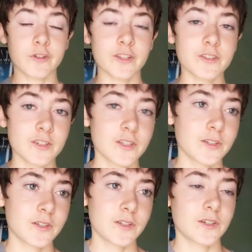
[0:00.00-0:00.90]
it,
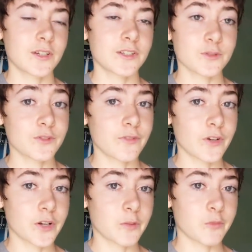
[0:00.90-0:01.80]
and so it's
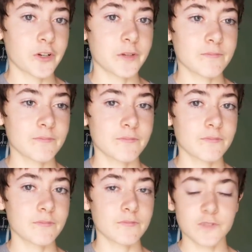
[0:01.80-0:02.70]
very blurry,
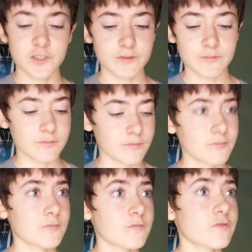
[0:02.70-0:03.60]
just
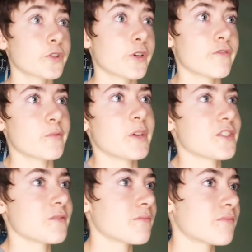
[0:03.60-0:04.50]
for your
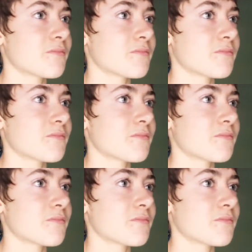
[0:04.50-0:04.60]
information.